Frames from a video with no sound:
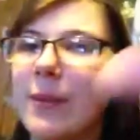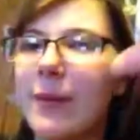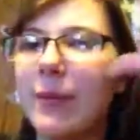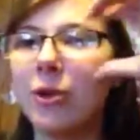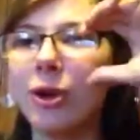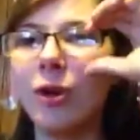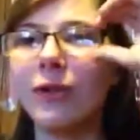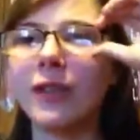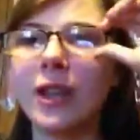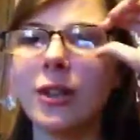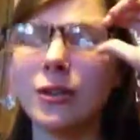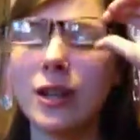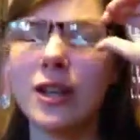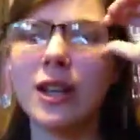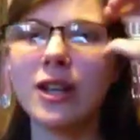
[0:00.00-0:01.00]
people know that
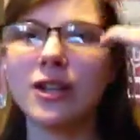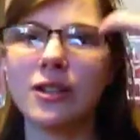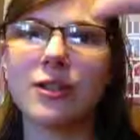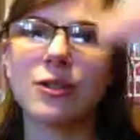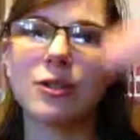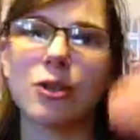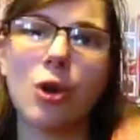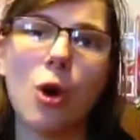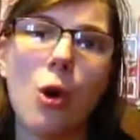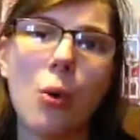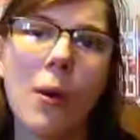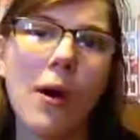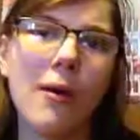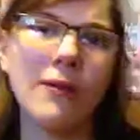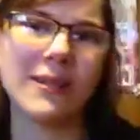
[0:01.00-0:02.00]
you cannot just go
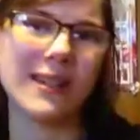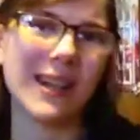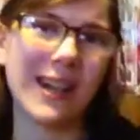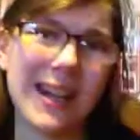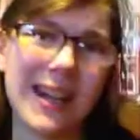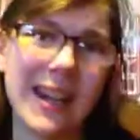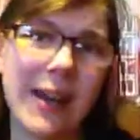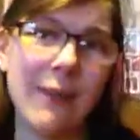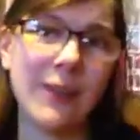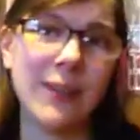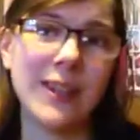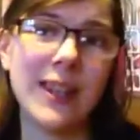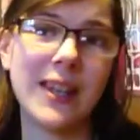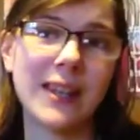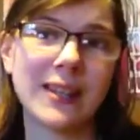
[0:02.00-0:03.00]
around and having
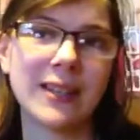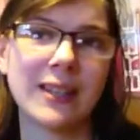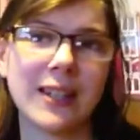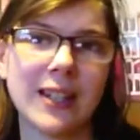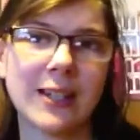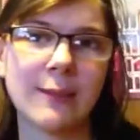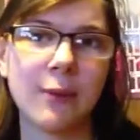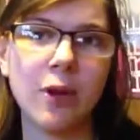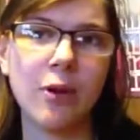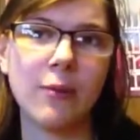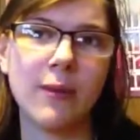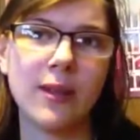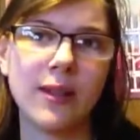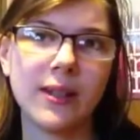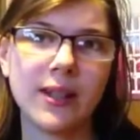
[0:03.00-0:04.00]
sex and
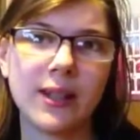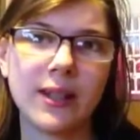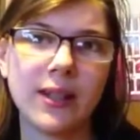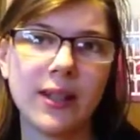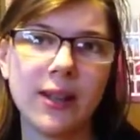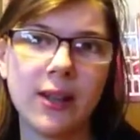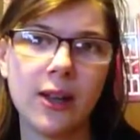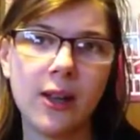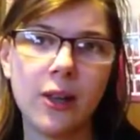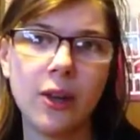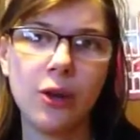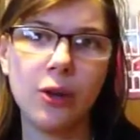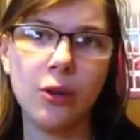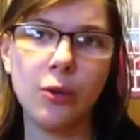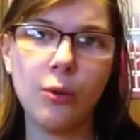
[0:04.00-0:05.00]
experimenting.
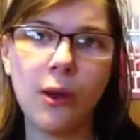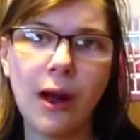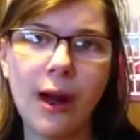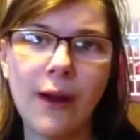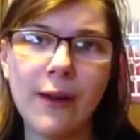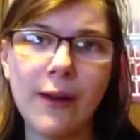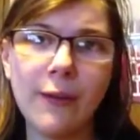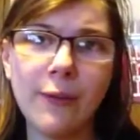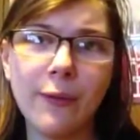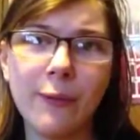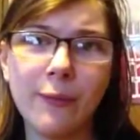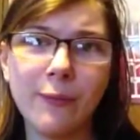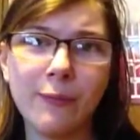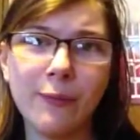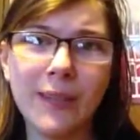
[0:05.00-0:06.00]
If you
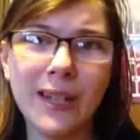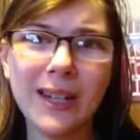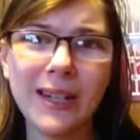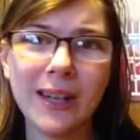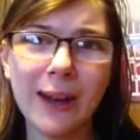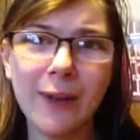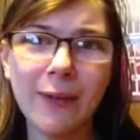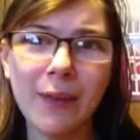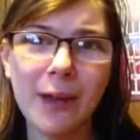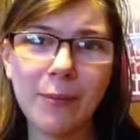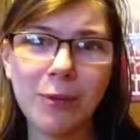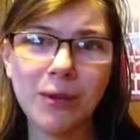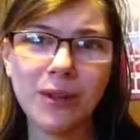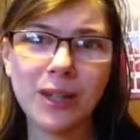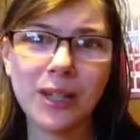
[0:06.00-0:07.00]
really love that
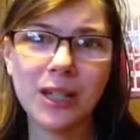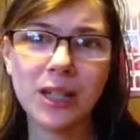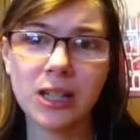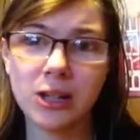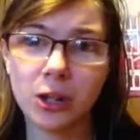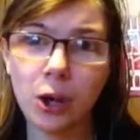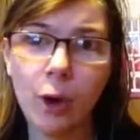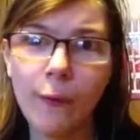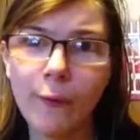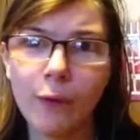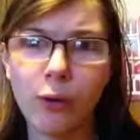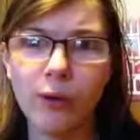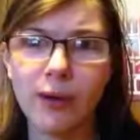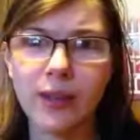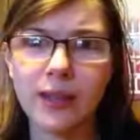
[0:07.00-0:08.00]
person, go
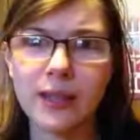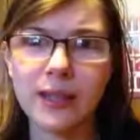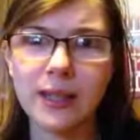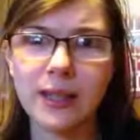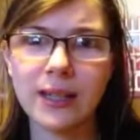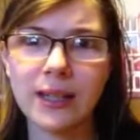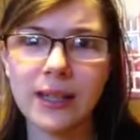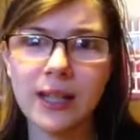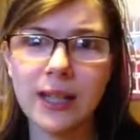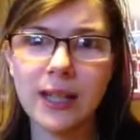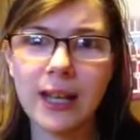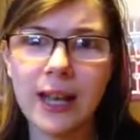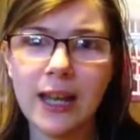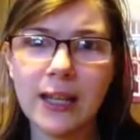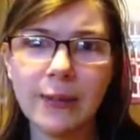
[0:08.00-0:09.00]
for it.
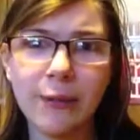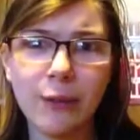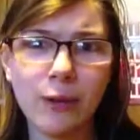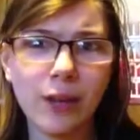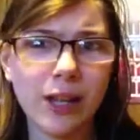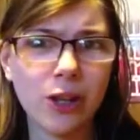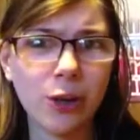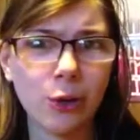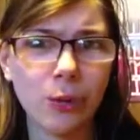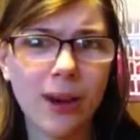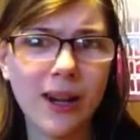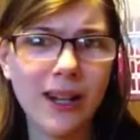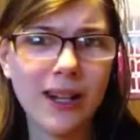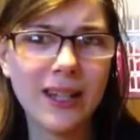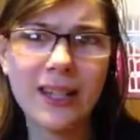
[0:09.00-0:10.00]
And you feel like you're
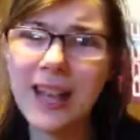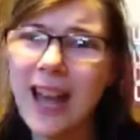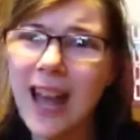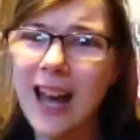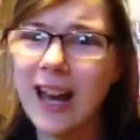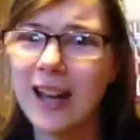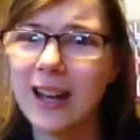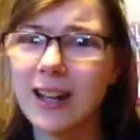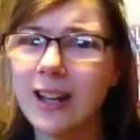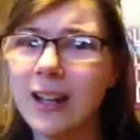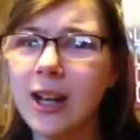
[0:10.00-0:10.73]
ready, yeah.